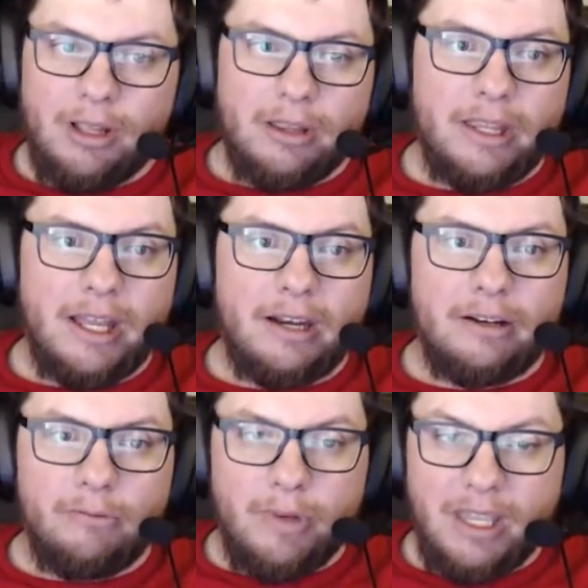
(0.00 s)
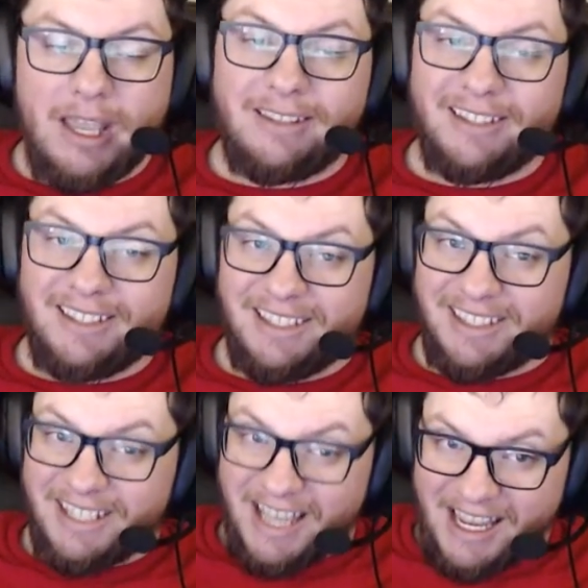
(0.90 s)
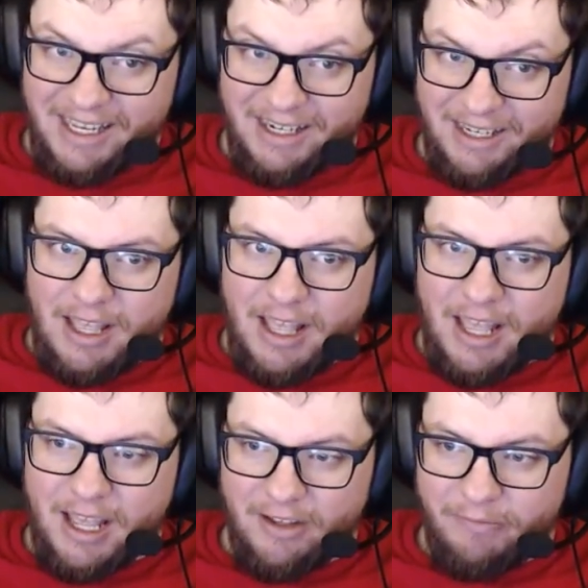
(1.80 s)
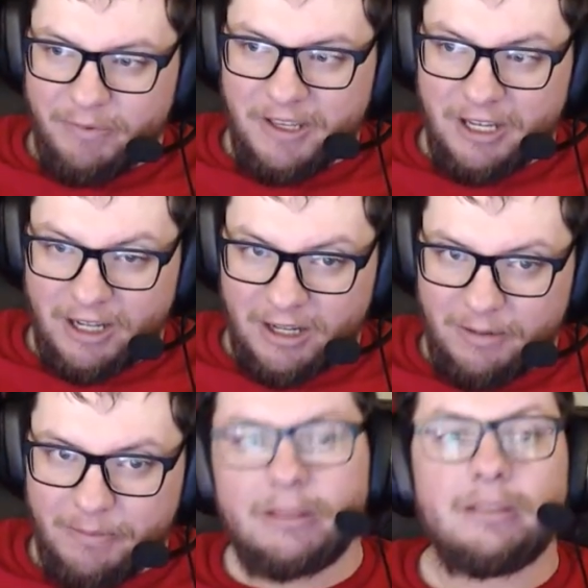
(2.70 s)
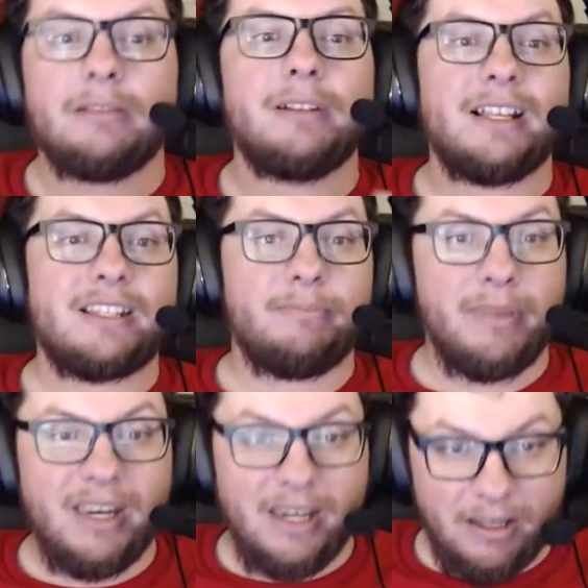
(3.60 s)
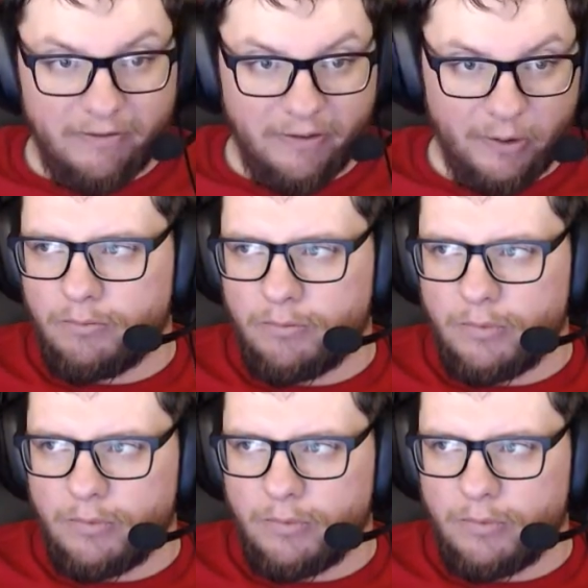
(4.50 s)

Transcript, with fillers: that we as a society have become less meaningful.